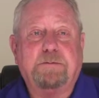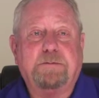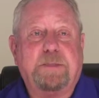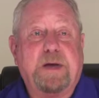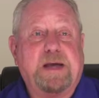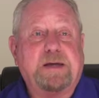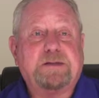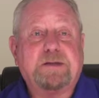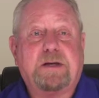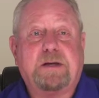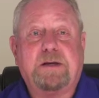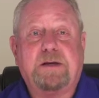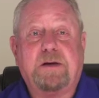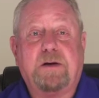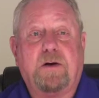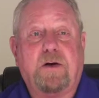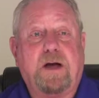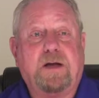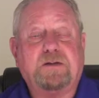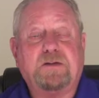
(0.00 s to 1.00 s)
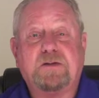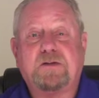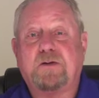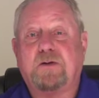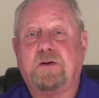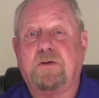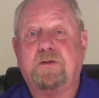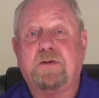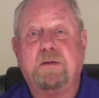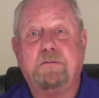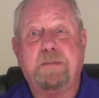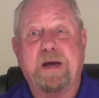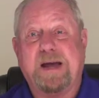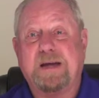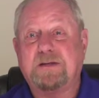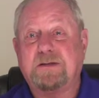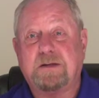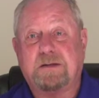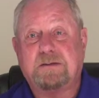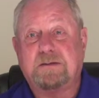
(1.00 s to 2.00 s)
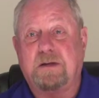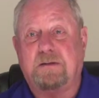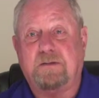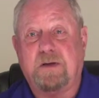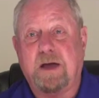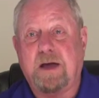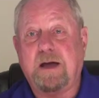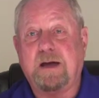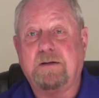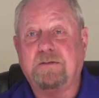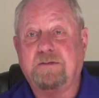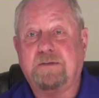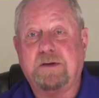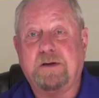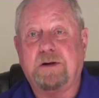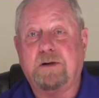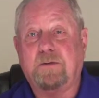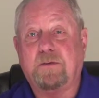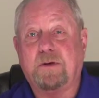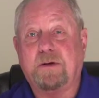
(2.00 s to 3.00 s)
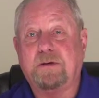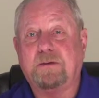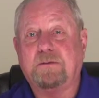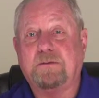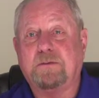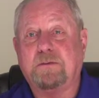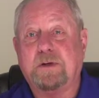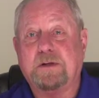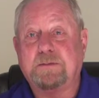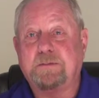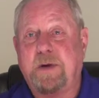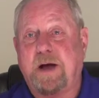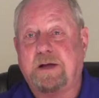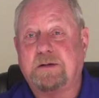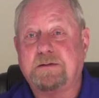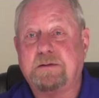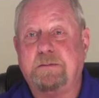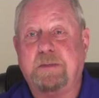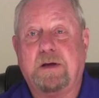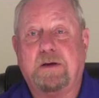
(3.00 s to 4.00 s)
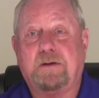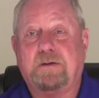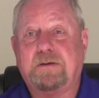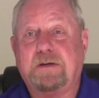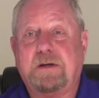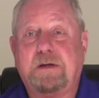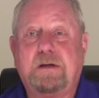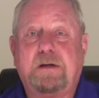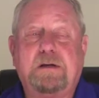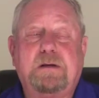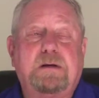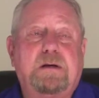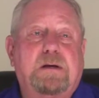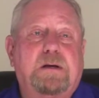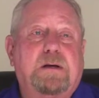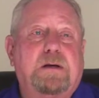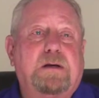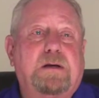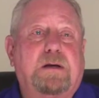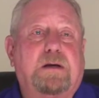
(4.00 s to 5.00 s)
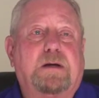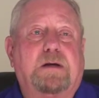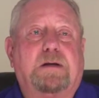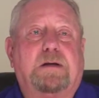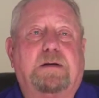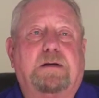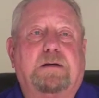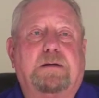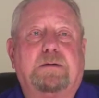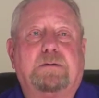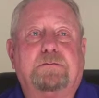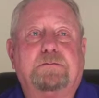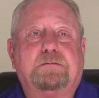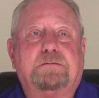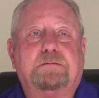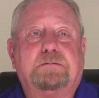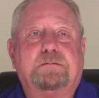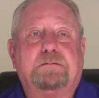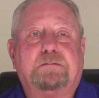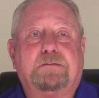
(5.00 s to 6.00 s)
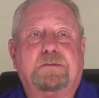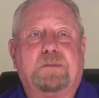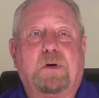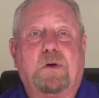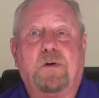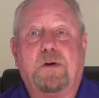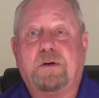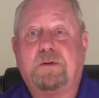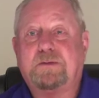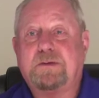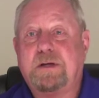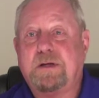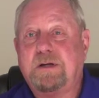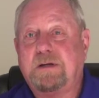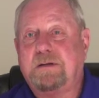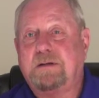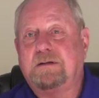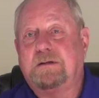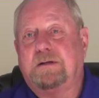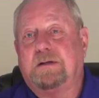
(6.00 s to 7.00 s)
basically, I just learned the basics of life, responsibility, loyalty,